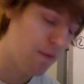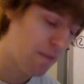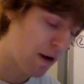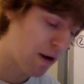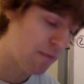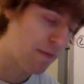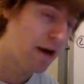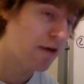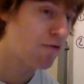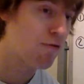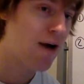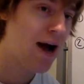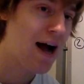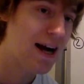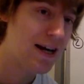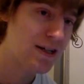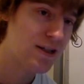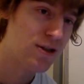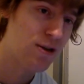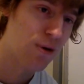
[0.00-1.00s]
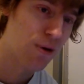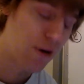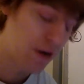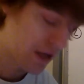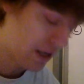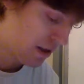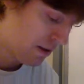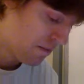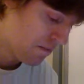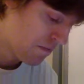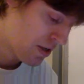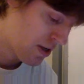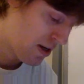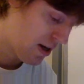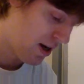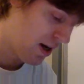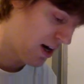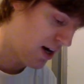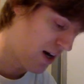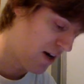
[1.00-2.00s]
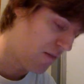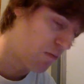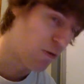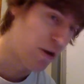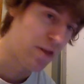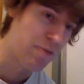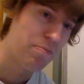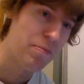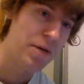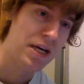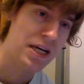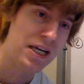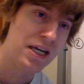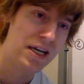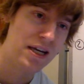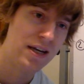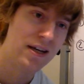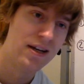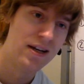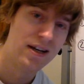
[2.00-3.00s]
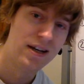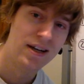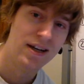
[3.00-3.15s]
about my rock story with Mickey